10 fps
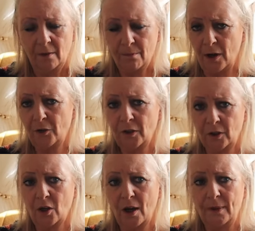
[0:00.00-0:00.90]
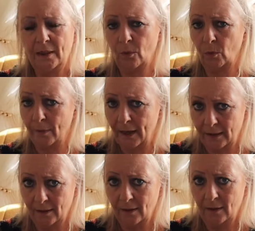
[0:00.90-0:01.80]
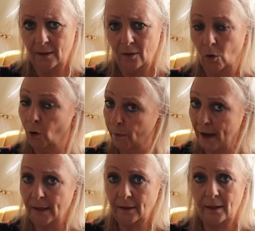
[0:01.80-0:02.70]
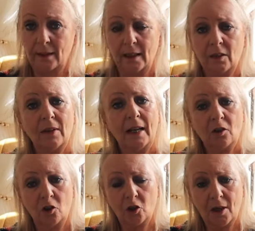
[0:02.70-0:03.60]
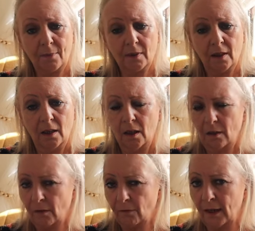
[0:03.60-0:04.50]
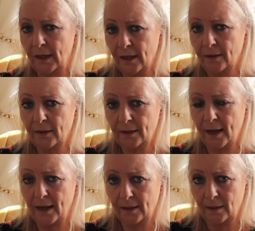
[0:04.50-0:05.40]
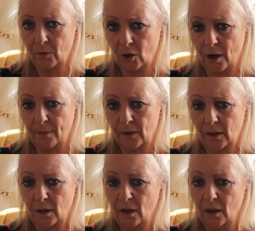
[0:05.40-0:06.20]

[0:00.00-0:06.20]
Most of the time, it's the women or men in these relationships that really understand sometimes